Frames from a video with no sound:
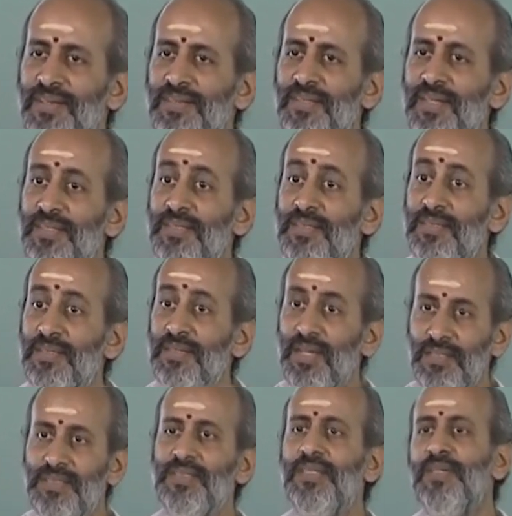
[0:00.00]
there is a certain
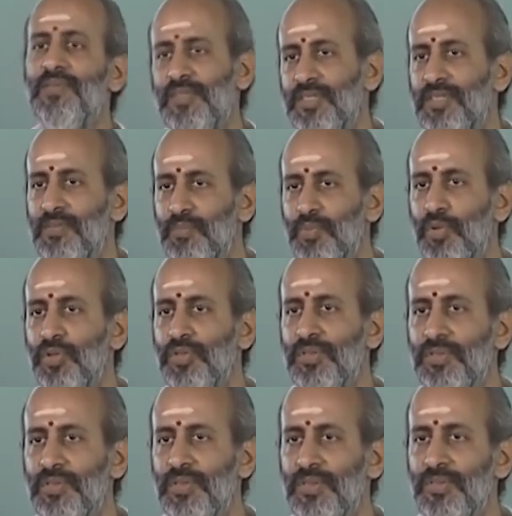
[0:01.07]
constraint which is
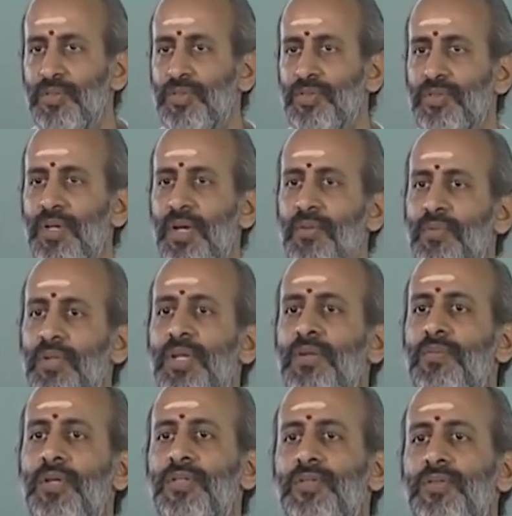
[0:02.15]
imposed, so you should have only
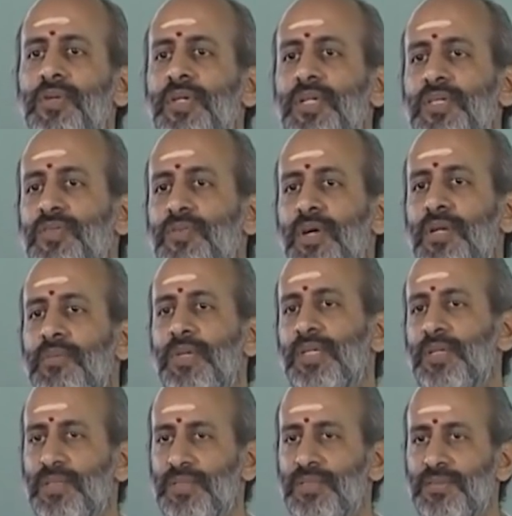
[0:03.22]
120 square
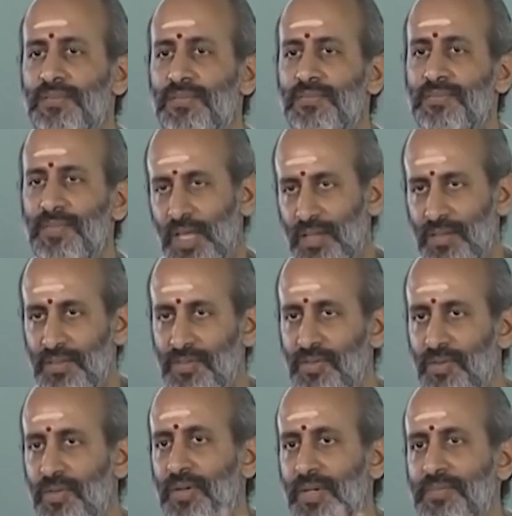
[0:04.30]
meters.
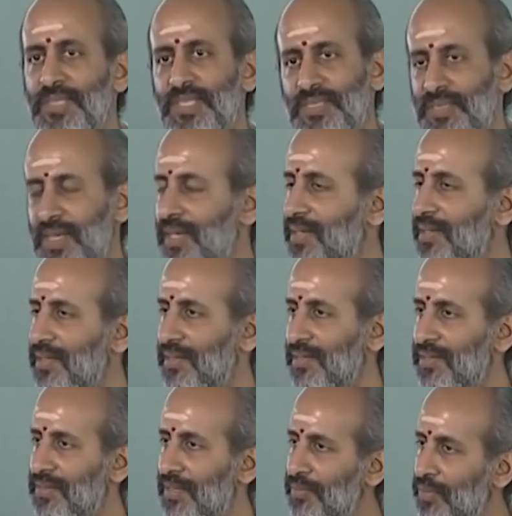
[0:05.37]
So I am just saying
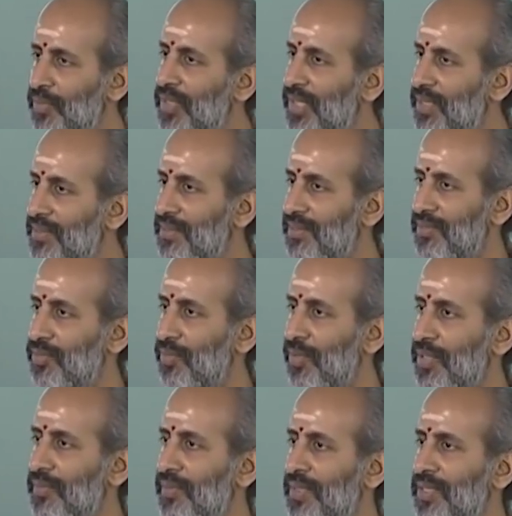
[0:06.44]
in some units, so
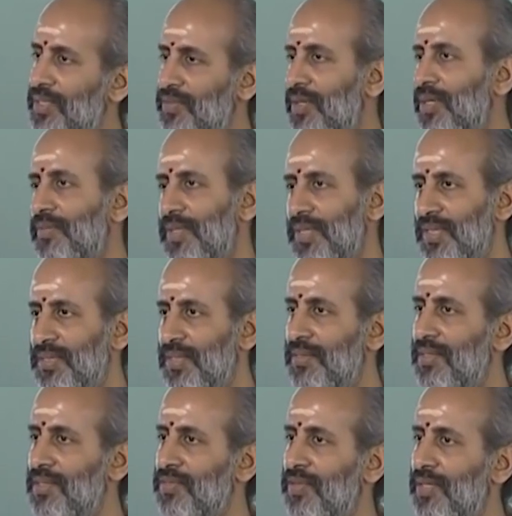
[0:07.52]
120 square meters,
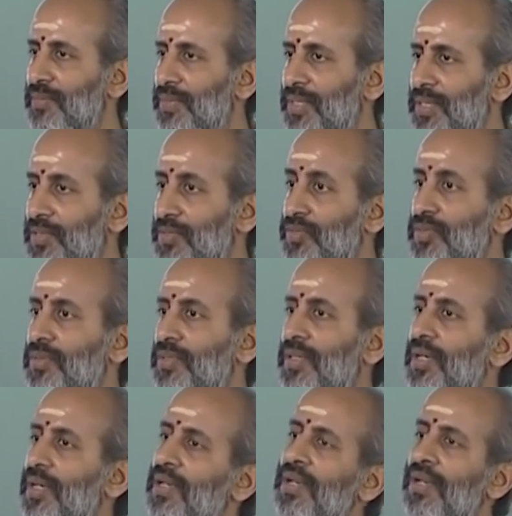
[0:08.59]
100 square meters you should
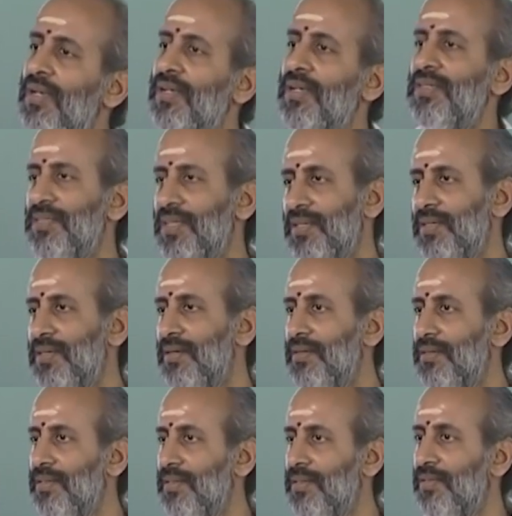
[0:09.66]
construct an
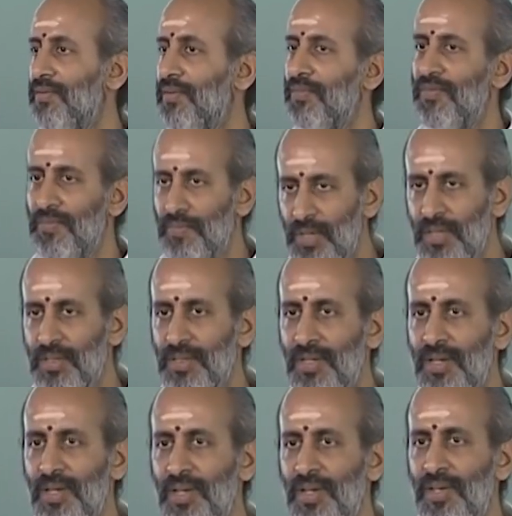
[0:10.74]
altar in the form of a bird.
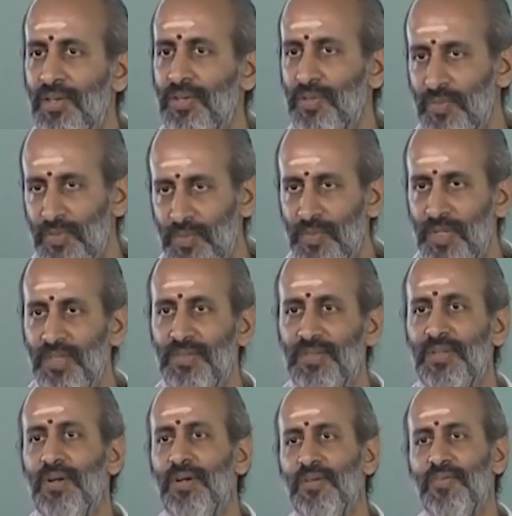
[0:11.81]
So which means
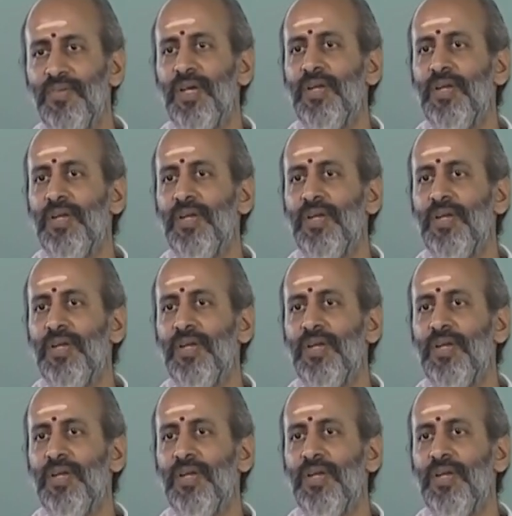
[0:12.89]
a lot of